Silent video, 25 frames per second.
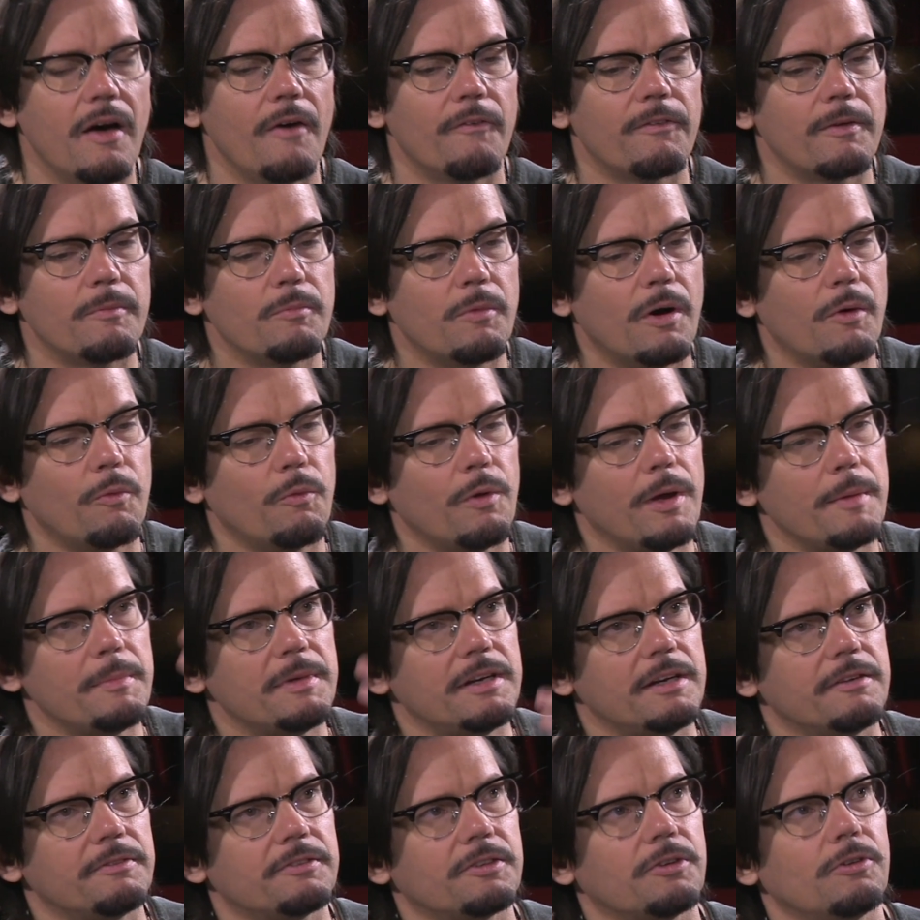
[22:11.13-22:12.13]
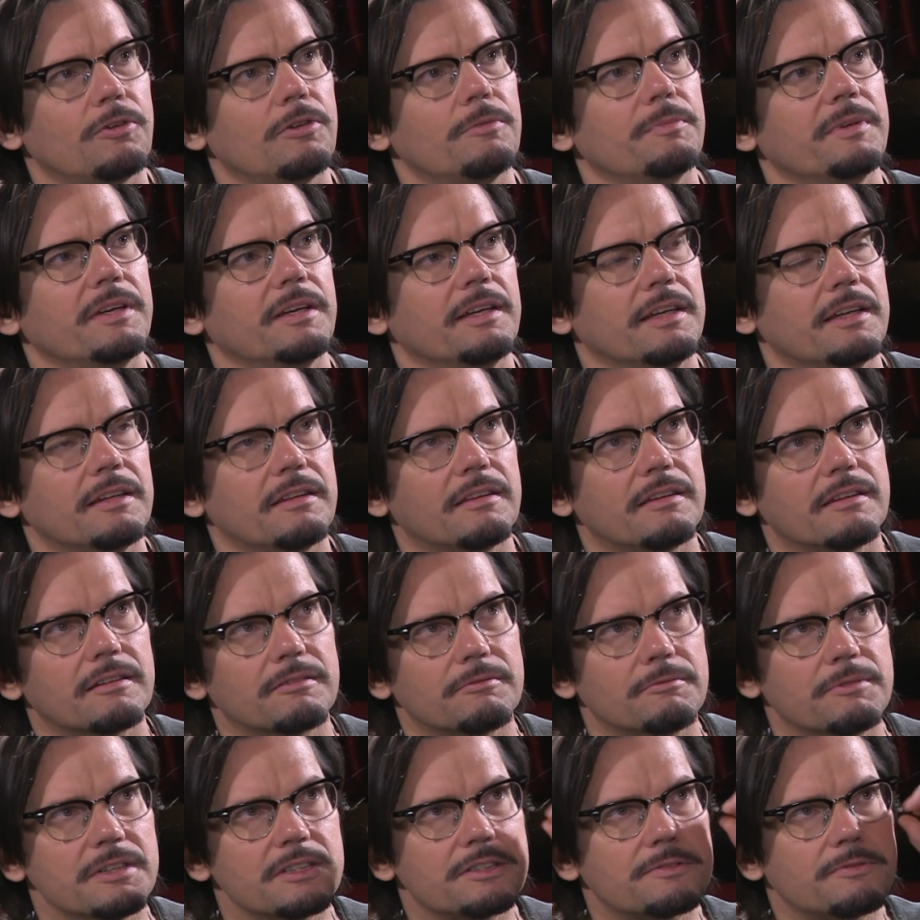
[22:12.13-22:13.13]
from what women have told me in their
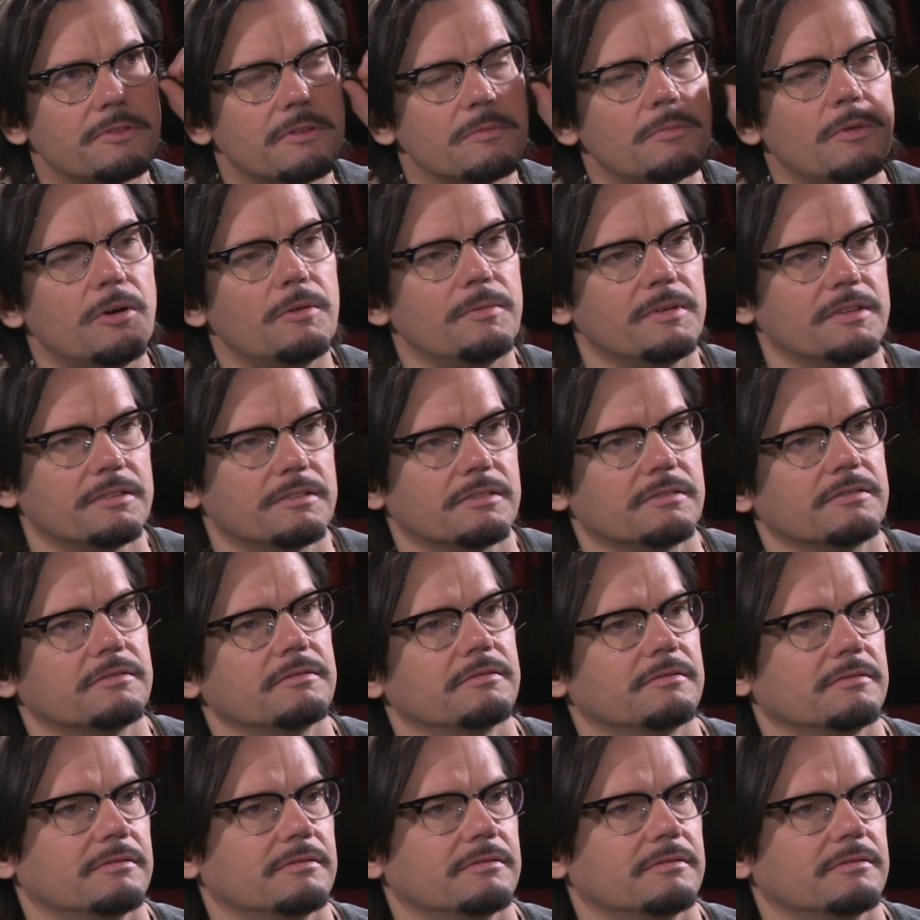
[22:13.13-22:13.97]
wistful moments.